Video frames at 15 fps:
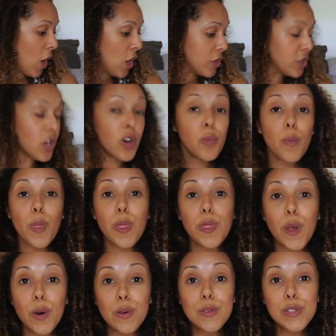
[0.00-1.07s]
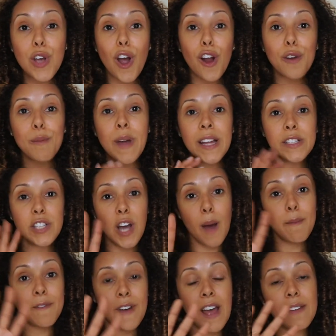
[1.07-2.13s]
So those are my
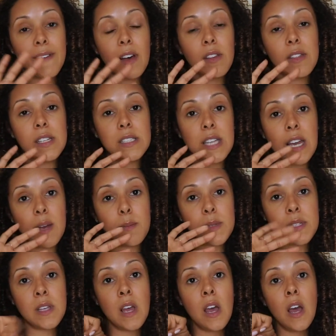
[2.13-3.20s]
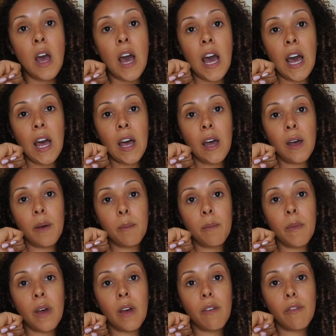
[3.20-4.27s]
top 5 healthy tips
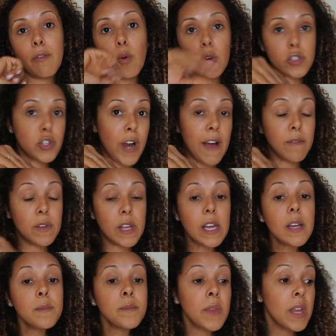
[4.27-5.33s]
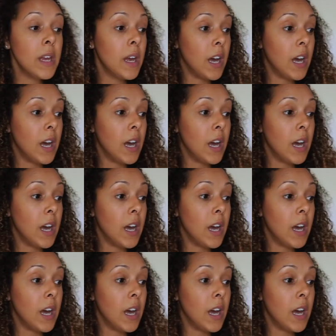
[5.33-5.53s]
for traveling,